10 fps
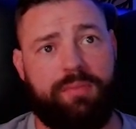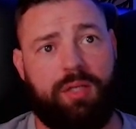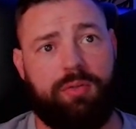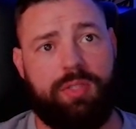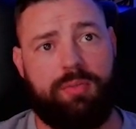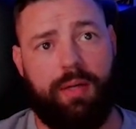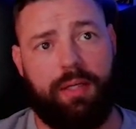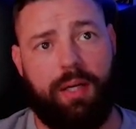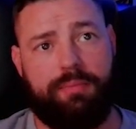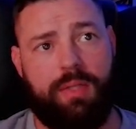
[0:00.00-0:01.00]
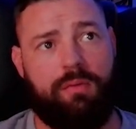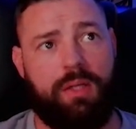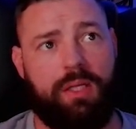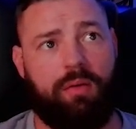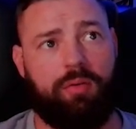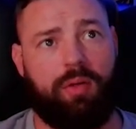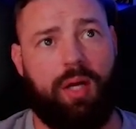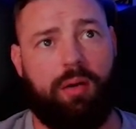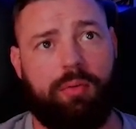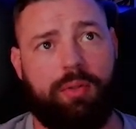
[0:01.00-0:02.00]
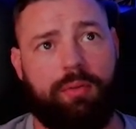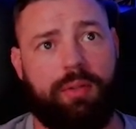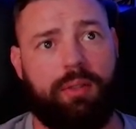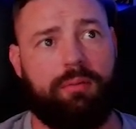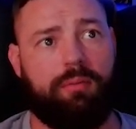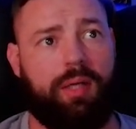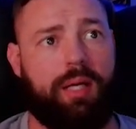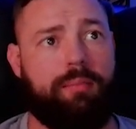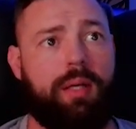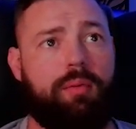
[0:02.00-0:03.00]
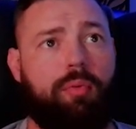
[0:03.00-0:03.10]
Just my update videos on how we're doing and what kind of money we're